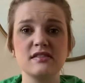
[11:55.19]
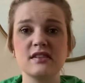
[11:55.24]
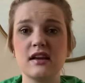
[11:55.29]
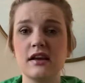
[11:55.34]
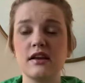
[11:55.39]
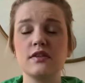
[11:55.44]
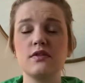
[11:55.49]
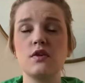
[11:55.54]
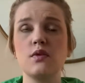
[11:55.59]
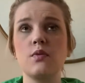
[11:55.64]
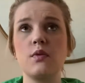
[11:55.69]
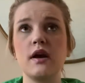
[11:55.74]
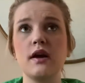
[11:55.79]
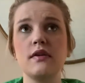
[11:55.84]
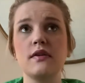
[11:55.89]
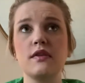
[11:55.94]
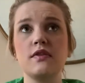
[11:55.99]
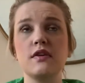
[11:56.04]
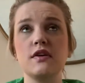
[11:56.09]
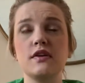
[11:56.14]
like the way
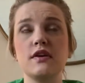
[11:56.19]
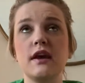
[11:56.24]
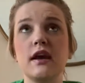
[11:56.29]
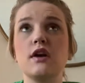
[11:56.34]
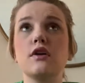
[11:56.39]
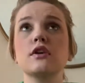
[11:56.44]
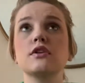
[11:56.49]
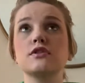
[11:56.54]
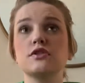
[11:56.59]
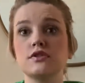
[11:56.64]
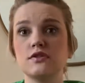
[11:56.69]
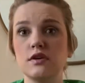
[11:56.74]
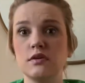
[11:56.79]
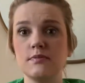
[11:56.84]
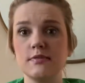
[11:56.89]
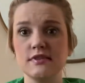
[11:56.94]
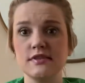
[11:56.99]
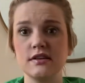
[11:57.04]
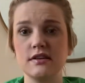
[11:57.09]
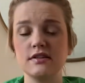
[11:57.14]
that the characters are
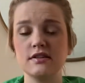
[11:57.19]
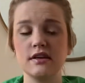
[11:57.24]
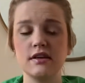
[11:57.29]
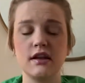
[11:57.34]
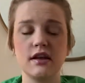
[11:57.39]
presented.